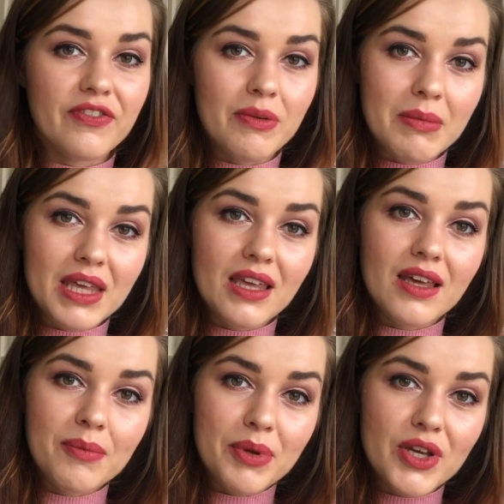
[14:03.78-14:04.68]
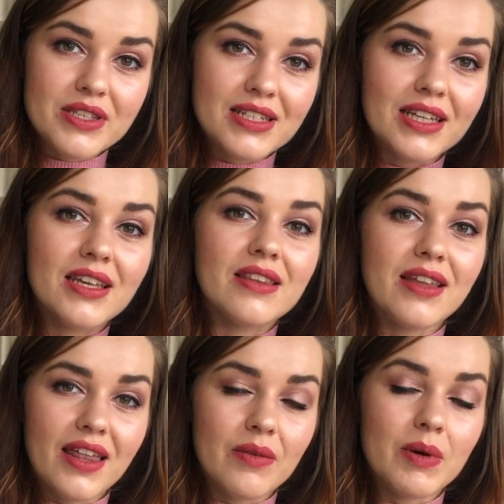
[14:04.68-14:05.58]
for me personally
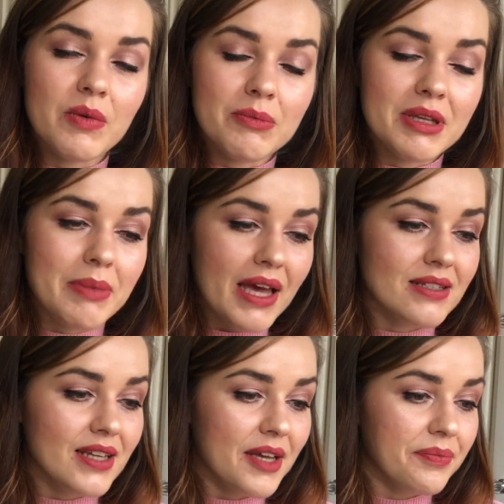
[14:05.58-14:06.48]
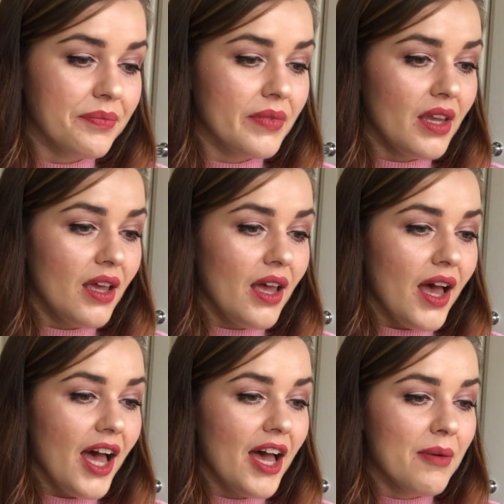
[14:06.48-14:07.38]
the other one would be better.
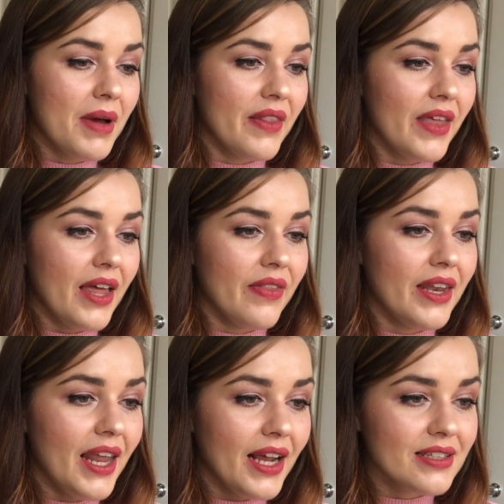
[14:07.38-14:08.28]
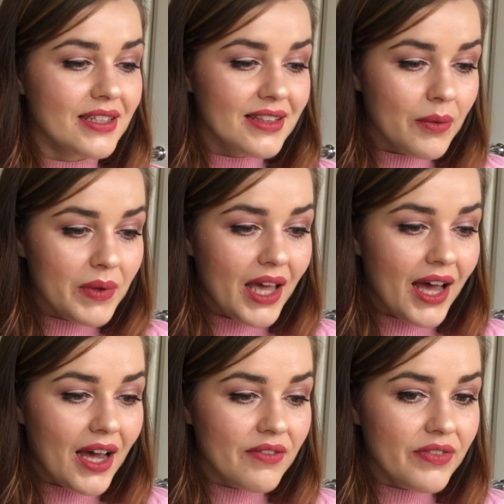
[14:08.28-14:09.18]
And then the next thing that we
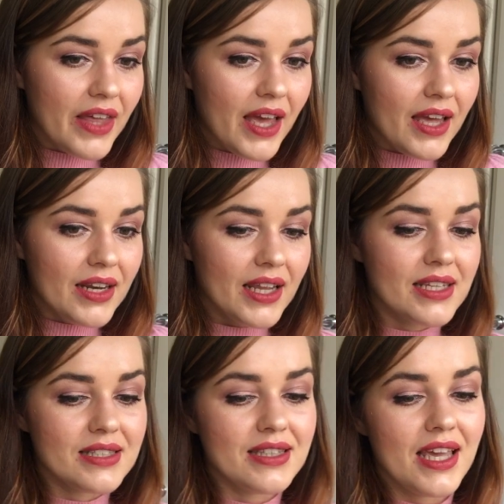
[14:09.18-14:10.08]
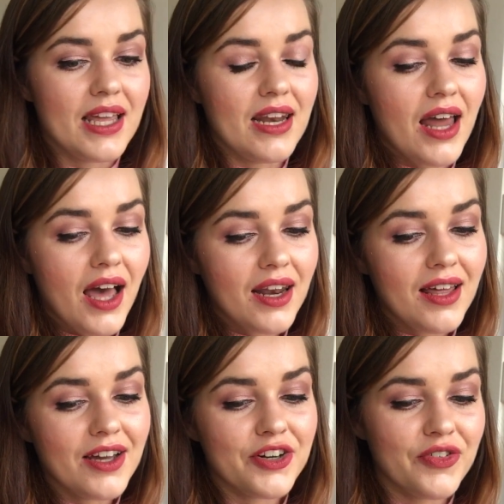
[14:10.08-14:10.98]
have then is the
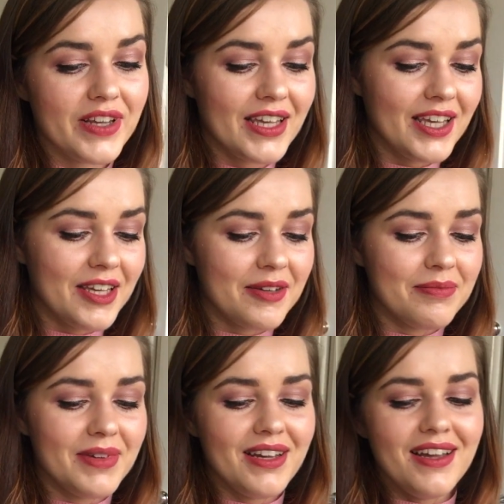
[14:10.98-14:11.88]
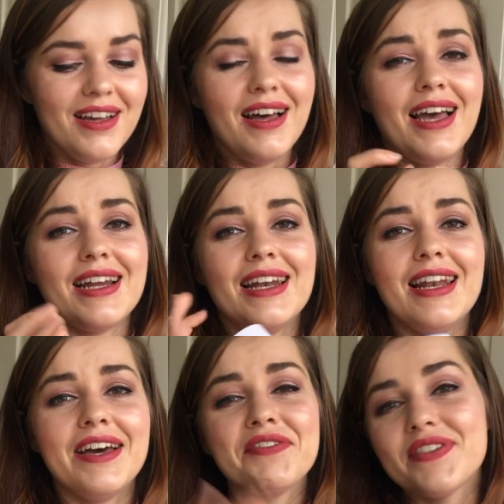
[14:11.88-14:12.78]
Lala cream. I
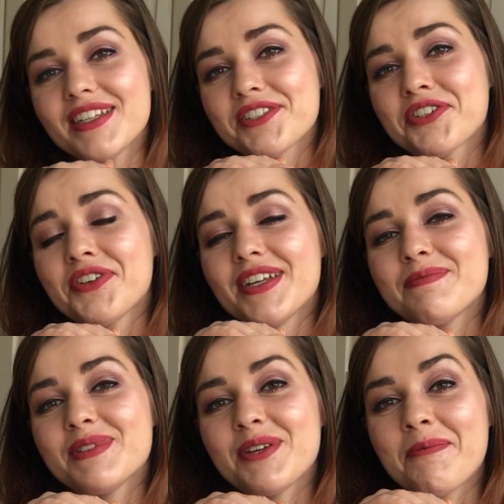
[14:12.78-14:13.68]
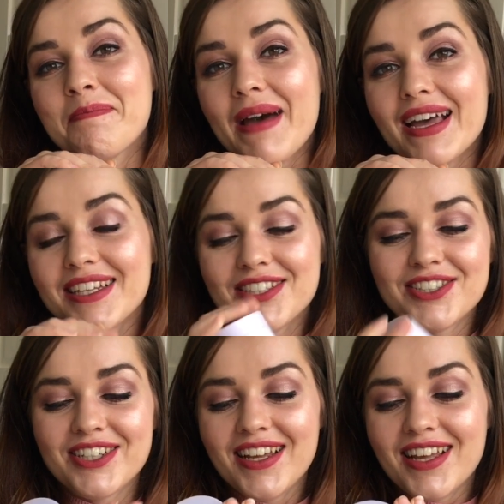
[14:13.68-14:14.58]
love this cream so
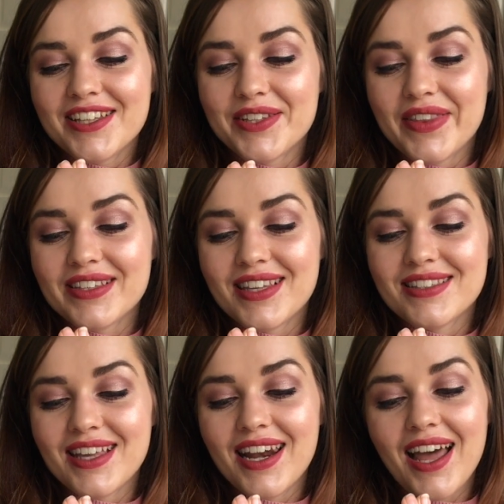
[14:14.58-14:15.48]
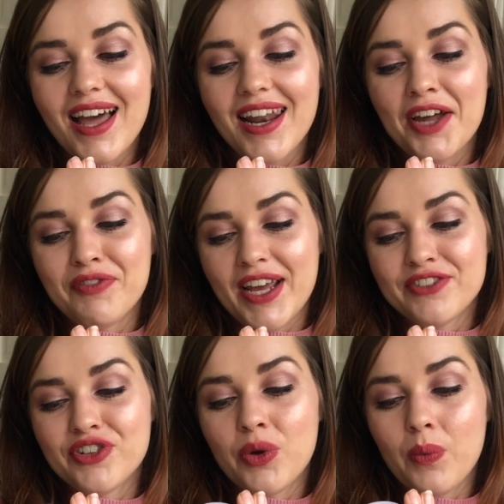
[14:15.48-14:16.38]
much. So this is the Lala
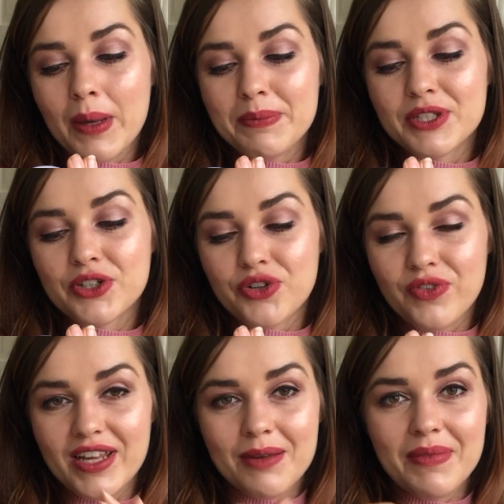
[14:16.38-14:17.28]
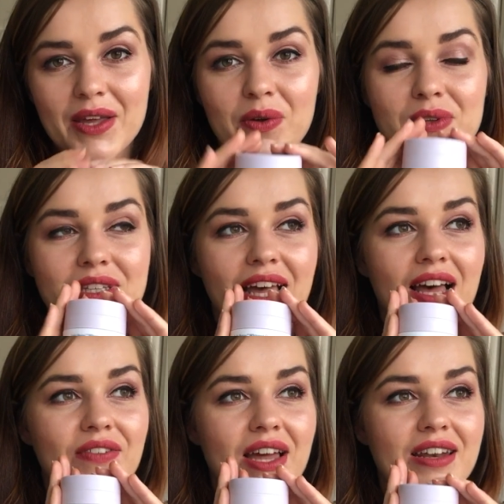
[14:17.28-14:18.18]
Retro Whipped Cream. They also
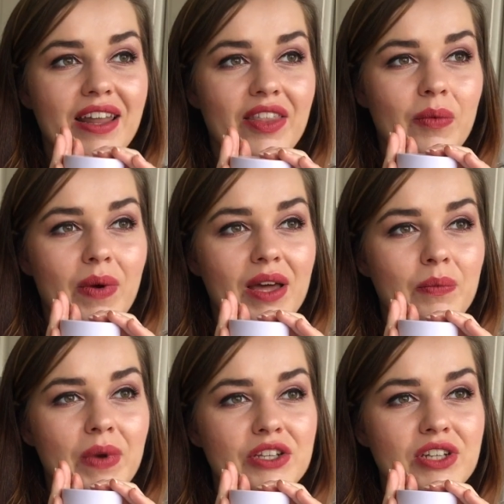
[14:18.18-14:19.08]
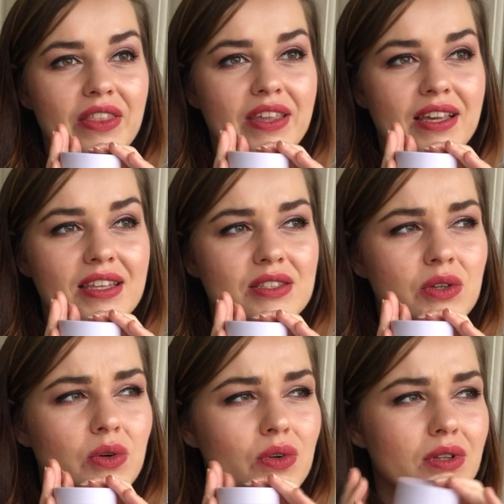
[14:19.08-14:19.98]
have another one which I think is
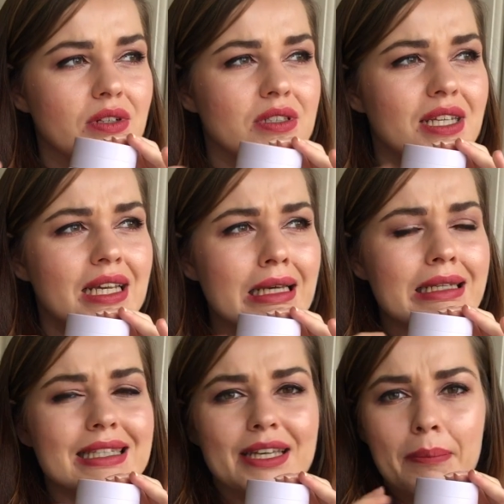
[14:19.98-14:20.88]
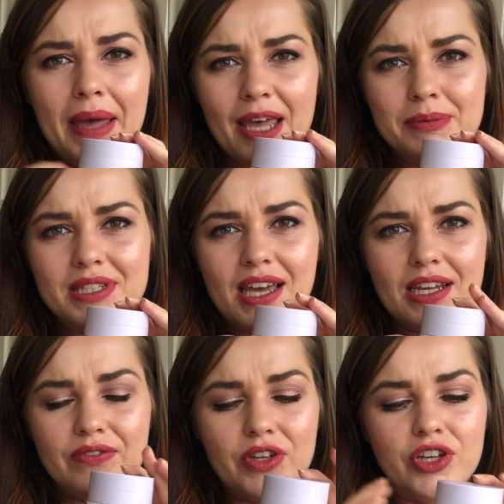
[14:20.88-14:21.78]
called, it's like a
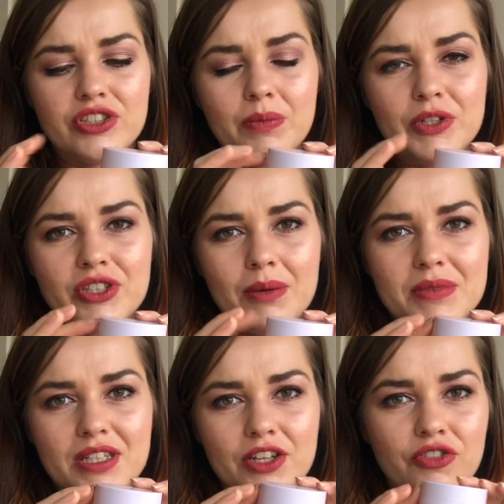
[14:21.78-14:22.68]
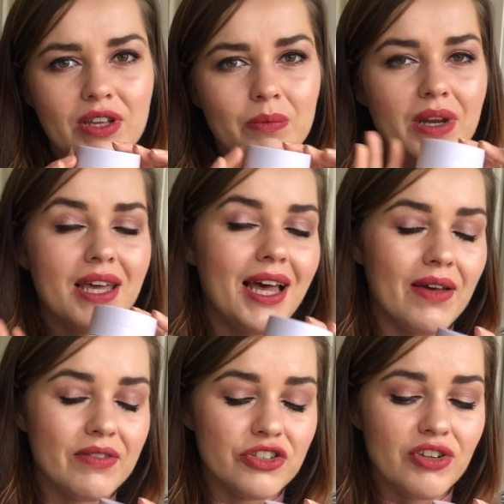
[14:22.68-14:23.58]
peptide version, which comes in a green one. I
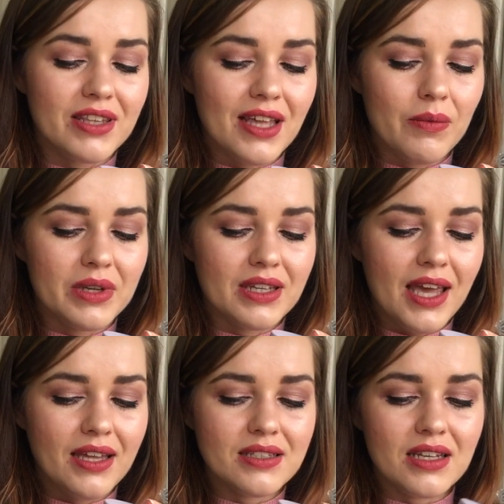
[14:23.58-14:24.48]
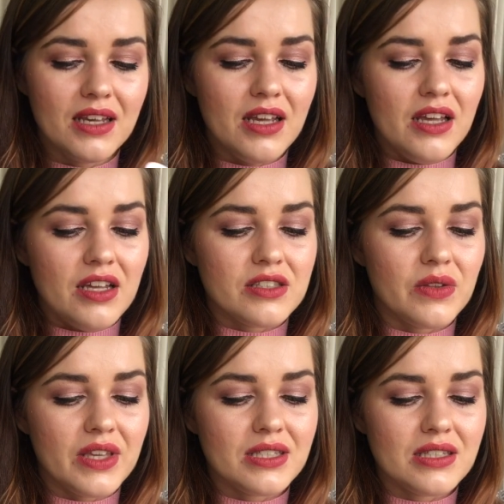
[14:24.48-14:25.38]
haven't tried that one yet. So
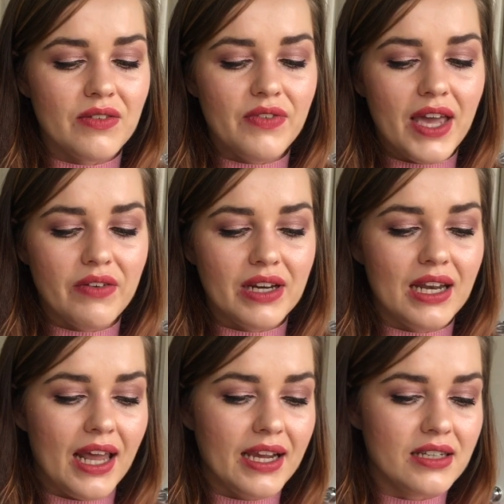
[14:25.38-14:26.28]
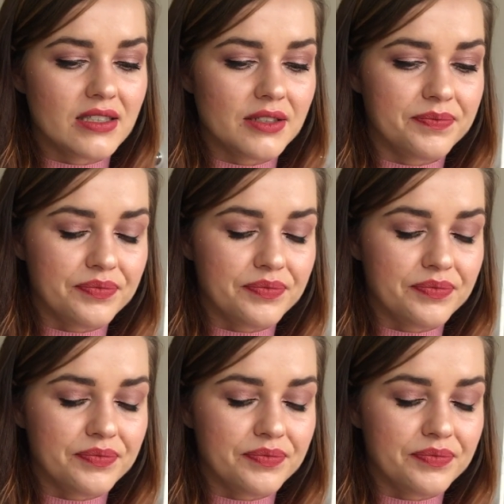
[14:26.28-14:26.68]
this is a very light